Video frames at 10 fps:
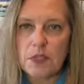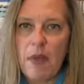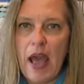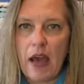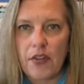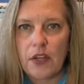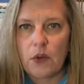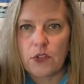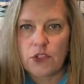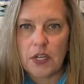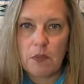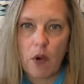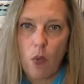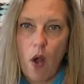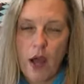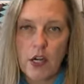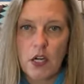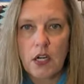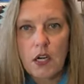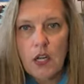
path. I know to drink more water.